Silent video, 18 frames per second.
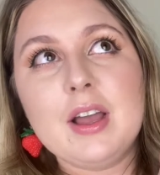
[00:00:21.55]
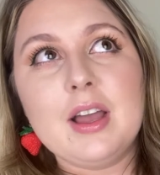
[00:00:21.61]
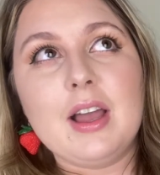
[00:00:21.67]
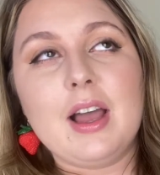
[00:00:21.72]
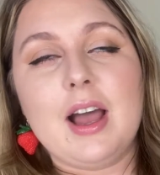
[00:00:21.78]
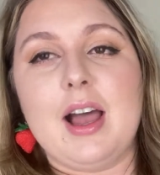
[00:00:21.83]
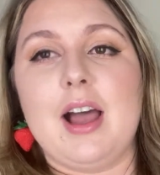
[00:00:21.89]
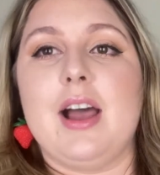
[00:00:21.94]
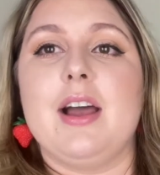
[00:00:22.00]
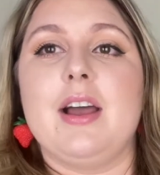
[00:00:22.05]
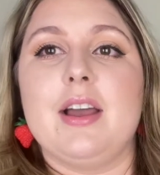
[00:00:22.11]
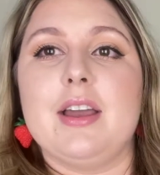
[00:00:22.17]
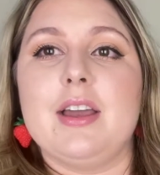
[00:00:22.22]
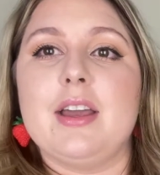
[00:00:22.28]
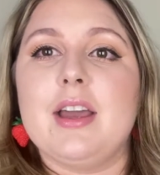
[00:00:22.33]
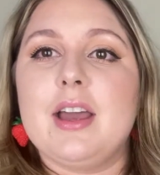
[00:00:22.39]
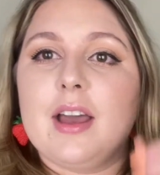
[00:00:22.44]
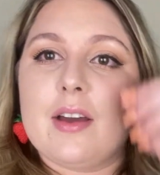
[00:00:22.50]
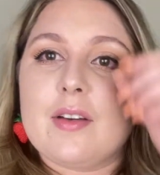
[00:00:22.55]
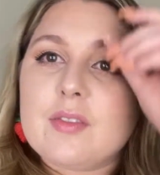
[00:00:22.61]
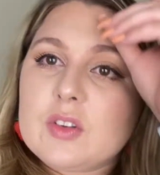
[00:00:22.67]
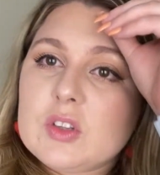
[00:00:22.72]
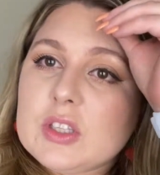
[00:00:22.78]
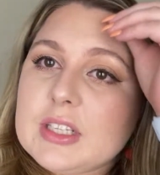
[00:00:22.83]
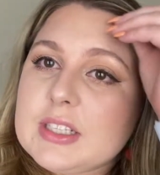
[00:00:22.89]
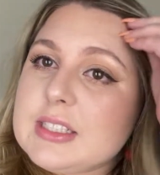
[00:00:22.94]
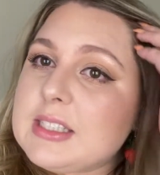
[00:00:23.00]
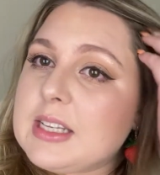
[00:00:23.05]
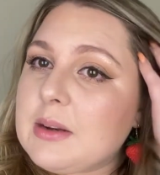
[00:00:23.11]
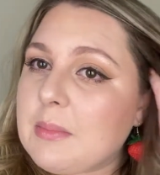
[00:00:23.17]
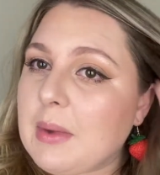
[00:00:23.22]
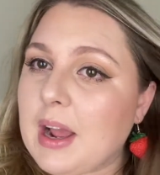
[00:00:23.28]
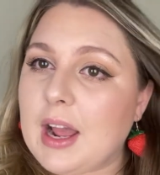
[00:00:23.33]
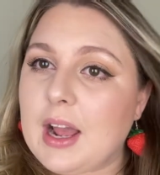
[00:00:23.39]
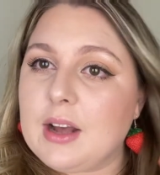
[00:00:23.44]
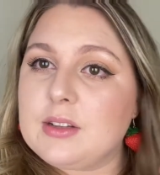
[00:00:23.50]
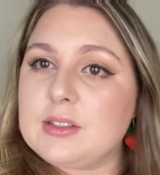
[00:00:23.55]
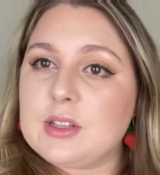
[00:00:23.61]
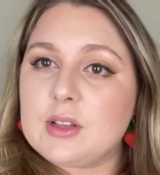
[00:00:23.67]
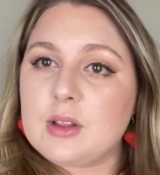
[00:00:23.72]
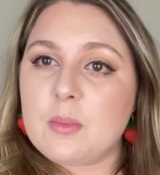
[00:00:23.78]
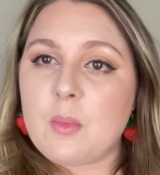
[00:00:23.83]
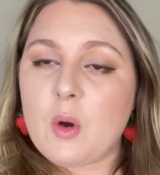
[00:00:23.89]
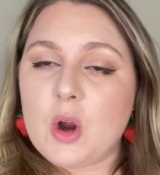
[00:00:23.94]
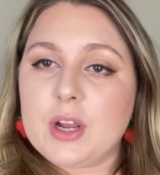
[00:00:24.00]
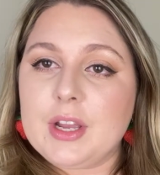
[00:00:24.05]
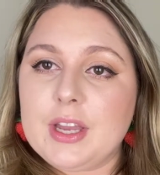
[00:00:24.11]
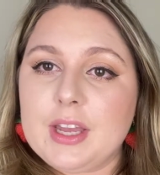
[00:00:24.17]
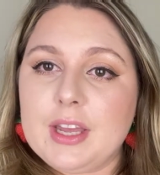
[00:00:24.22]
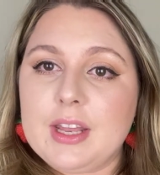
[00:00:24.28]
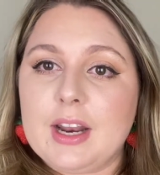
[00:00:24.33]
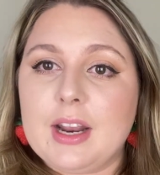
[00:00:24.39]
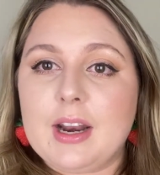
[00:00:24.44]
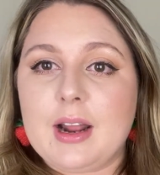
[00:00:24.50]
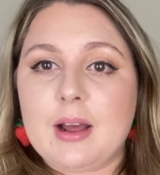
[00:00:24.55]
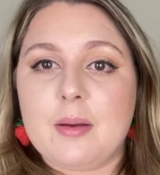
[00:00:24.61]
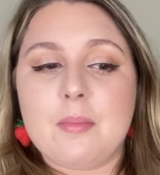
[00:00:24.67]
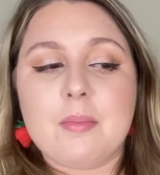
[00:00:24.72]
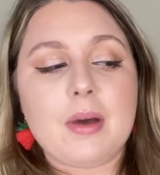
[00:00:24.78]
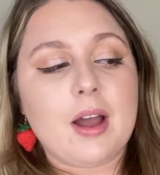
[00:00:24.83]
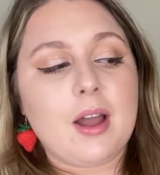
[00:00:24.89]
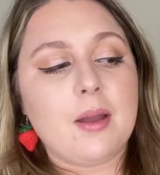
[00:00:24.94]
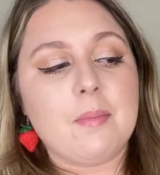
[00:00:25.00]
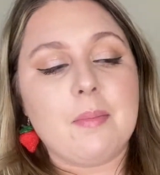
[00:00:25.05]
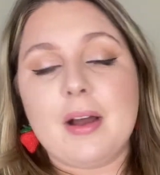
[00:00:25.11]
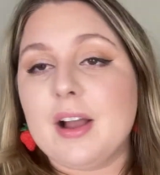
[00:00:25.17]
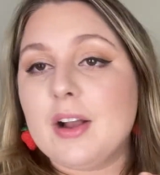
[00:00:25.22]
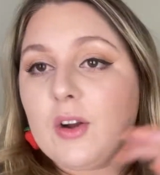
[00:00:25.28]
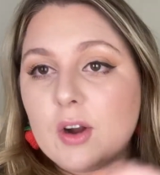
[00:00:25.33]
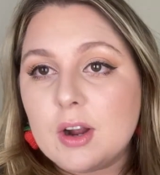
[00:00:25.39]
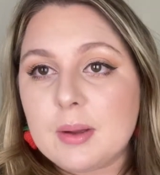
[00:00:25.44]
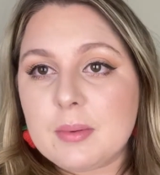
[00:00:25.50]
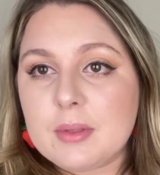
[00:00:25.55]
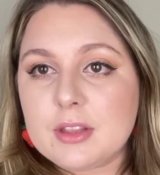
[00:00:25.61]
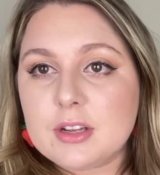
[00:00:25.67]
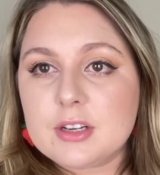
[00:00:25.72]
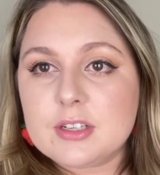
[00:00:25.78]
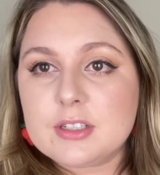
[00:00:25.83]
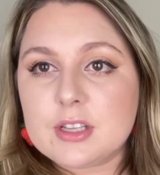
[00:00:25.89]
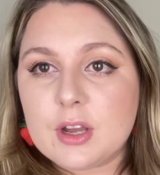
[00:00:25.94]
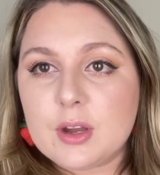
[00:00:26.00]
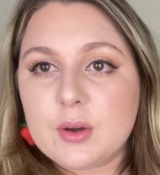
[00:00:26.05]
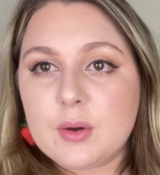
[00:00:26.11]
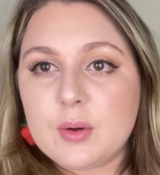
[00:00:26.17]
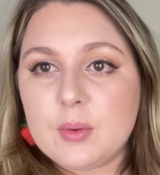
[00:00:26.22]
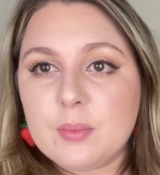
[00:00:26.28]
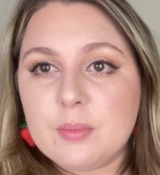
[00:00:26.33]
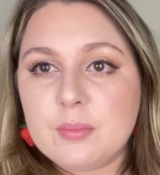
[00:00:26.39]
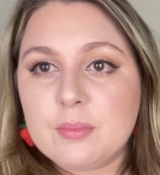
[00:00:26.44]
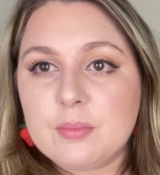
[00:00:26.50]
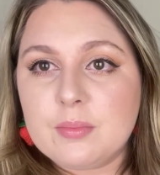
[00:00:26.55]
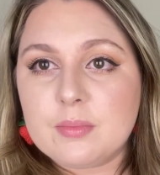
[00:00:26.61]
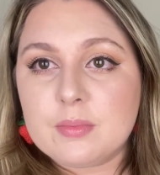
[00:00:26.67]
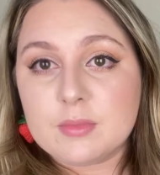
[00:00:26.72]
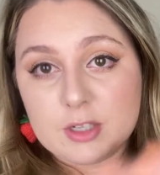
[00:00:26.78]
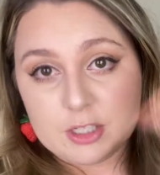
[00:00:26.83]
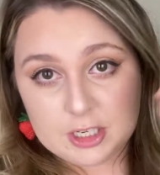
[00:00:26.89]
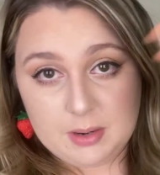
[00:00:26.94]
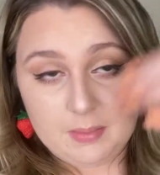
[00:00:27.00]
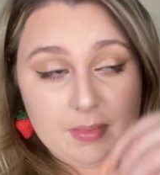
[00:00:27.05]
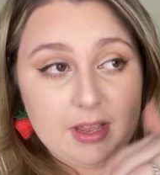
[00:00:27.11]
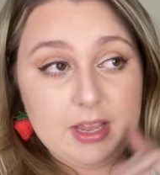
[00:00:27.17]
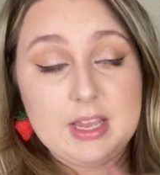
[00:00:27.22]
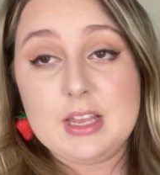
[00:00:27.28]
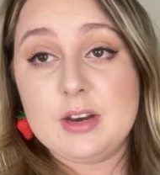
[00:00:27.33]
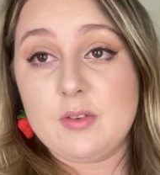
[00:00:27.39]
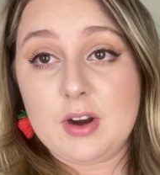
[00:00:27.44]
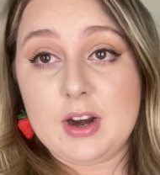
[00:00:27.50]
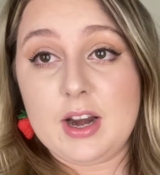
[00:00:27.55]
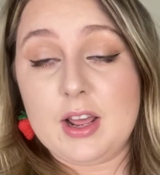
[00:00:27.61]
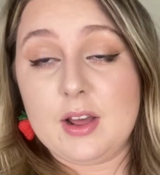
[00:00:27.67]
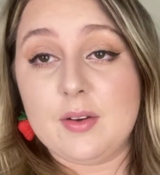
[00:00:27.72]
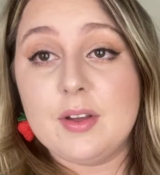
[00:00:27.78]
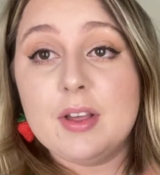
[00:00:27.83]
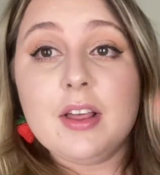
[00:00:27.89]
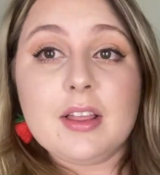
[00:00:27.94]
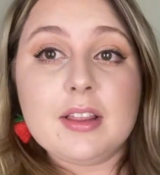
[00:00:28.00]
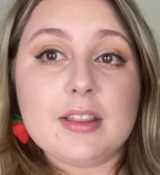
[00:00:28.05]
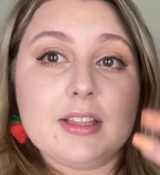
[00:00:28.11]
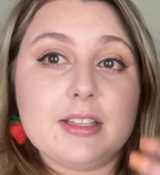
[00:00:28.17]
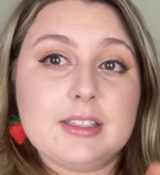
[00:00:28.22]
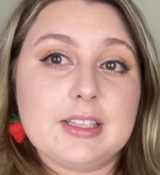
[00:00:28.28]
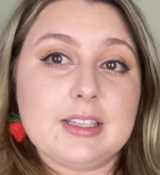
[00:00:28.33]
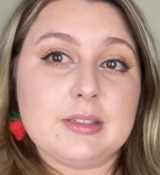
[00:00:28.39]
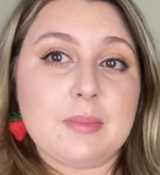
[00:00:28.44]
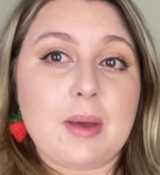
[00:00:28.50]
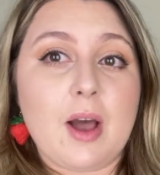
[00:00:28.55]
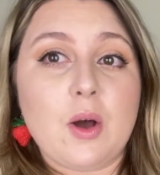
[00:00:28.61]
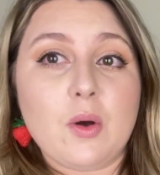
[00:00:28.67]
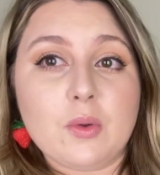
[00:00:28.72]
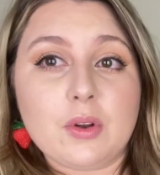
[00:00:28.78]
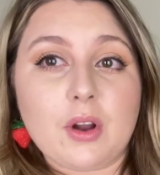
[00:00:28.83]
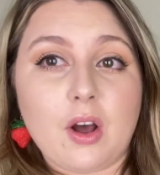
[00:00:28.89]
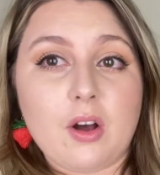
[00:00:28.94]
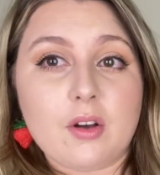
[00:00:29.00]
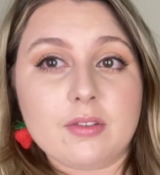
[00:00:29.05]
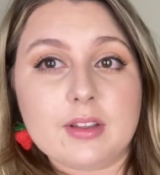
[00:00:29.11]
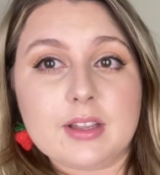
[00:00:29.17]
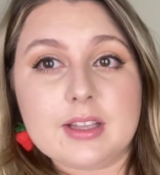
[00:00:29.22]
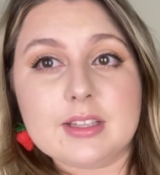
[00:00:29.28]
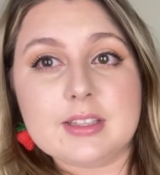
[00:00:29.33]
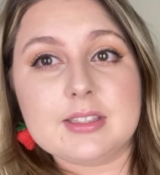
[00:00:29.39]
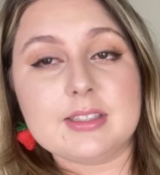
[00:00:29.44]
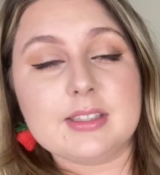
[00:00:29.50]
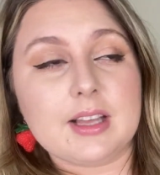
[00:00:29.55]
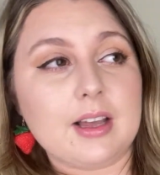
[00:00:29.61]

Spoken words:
I have listed my house on the market and I'm buying my grandmother's home, which I'm in right now. This is my old office.